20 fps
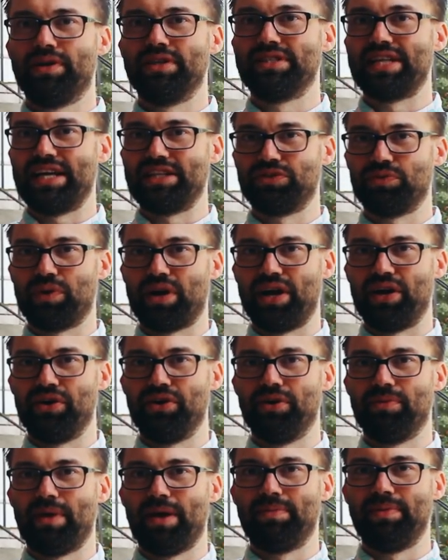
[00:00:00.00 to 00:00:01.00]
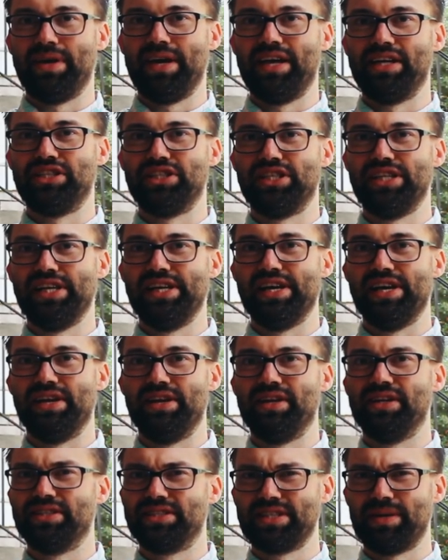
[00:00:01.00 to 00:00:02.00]
because that's what I earned my PhD in
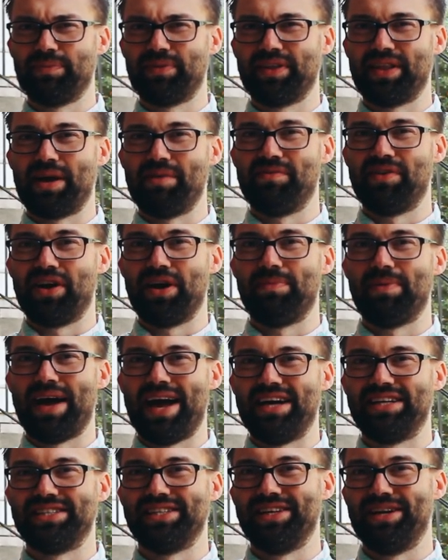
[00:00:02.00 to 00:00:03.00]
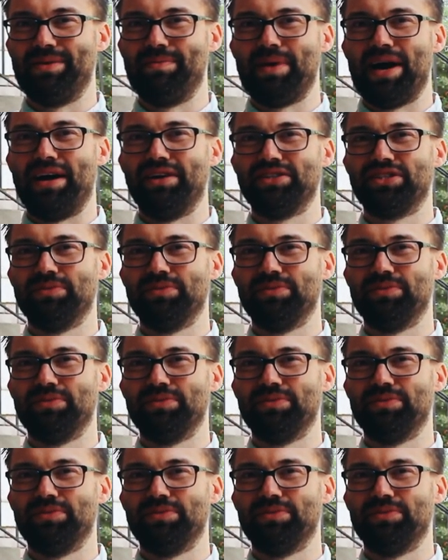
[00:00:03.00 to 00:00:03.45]
and it's something that I'm very passionate about.